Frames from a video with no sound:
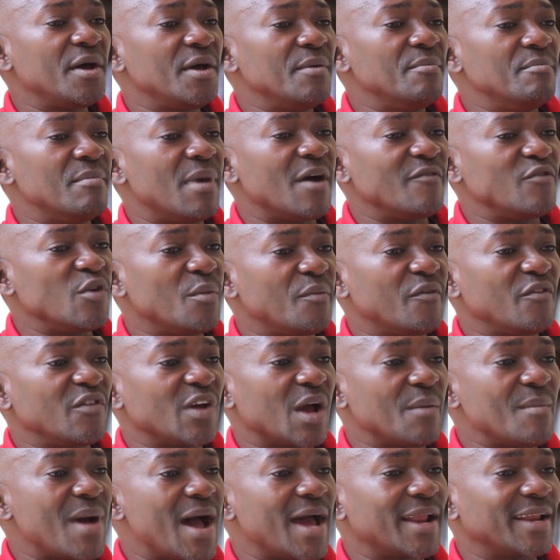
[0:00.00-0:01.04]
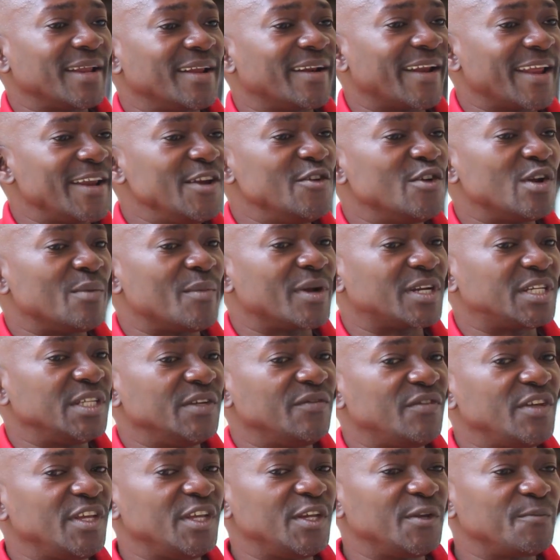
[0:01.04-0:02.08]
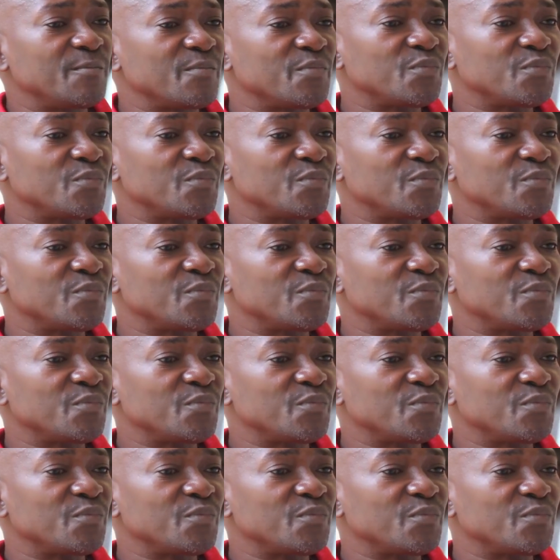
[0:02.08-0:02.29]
mavyombo vya habari, radio na ma TV